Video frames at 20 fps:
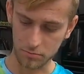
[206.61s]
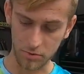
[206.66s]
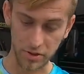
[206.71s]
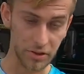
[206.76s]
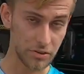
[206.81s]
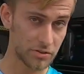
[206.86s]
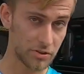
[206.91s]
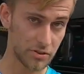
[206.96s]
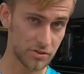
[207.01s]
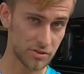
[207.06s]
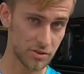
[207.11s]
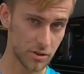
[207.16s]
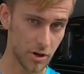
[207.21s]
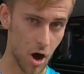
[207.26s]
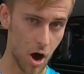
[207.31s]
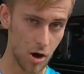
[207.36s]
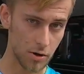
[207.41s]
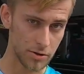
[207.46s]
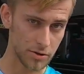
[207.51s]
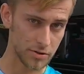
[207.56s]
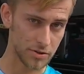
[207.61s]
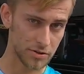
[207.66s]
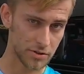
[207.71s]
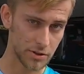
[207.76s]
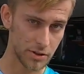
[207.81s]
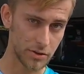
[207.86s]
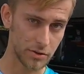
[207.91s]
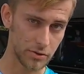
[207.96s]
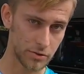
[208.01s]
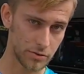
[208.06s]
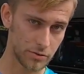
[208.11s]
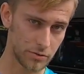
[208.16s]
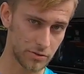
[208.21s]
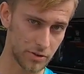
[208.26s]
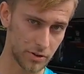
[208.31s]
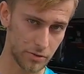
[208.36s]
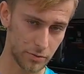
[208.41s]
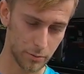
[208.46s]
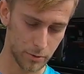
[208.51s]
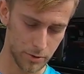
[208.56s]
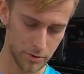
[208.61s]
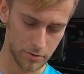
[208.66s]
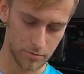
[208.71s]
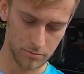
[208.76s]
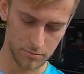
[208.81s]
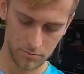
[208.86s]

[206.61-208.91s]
existing harness in the Z3.